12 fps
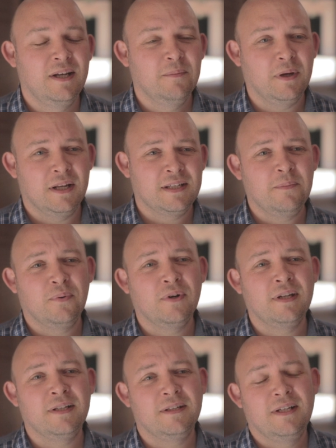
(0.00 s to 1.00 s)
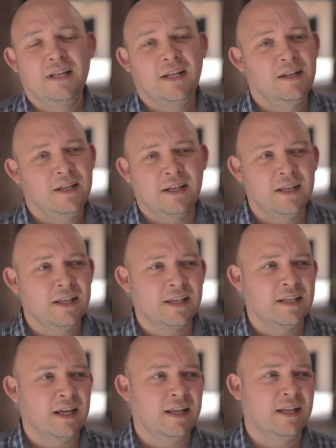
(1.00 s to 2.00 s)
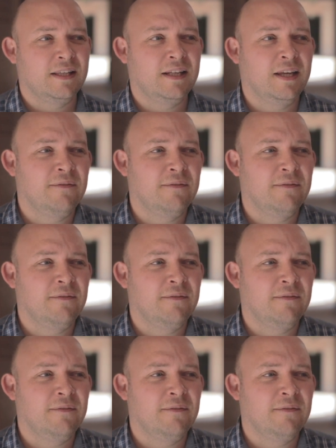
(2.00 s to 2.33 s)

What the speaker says: but at the same point it